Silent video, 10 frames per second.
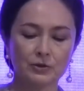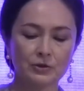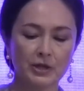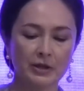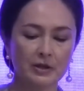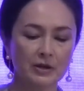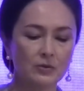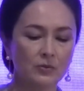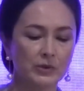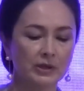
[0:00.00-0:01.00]

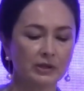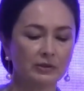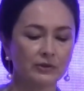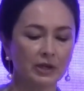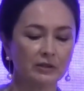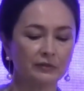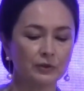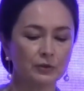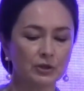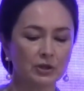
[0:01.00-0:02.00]
Together, we can create a
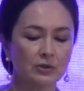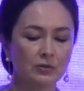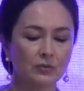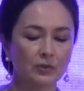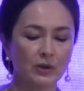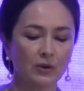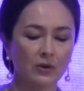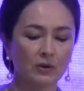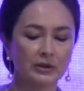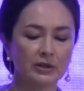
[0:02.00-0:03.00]
future where
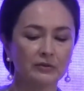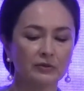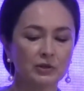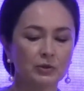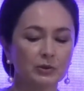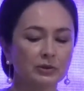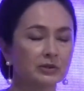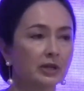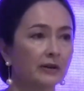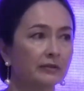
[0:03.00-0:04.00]
all
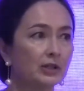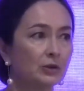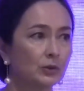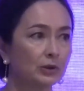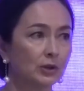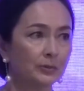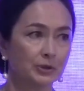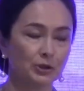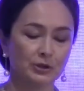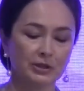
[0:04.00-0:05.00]
individuals have equal
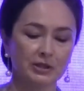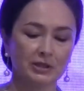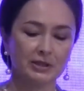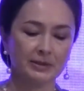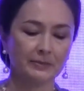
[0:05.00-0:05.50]
opportunity.